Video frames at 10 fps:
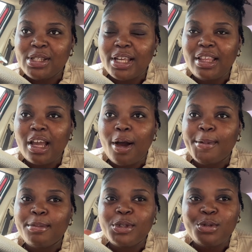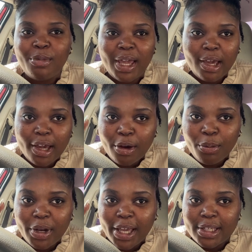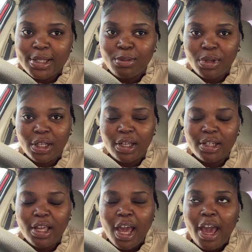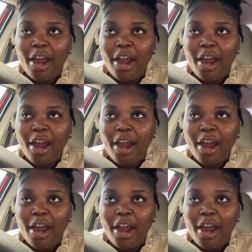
So I think I'll probably do my hair when I get to Benin.